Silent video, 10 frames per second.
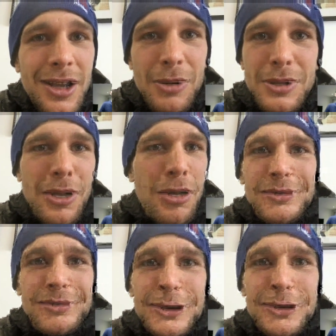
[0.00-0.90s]
Or like,
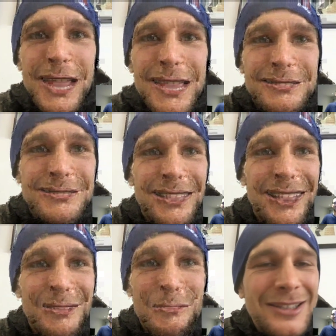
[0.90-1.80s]
oh, great,
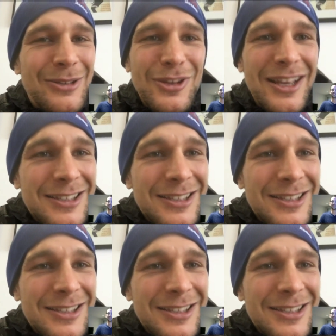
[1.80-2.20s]
I must have done